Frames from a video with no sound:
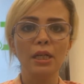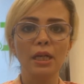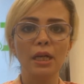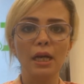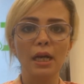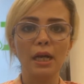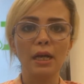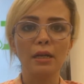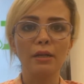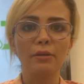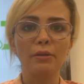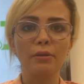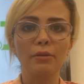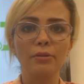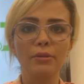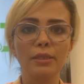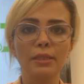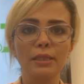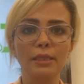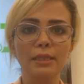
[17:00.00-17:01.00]

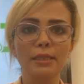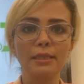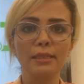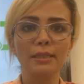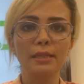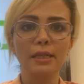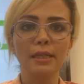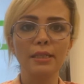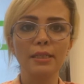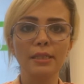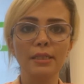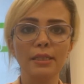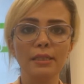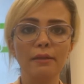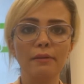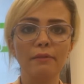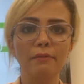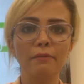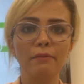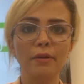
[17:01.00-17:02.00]
across this year
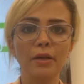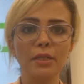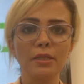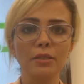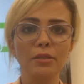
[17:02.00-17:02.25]
was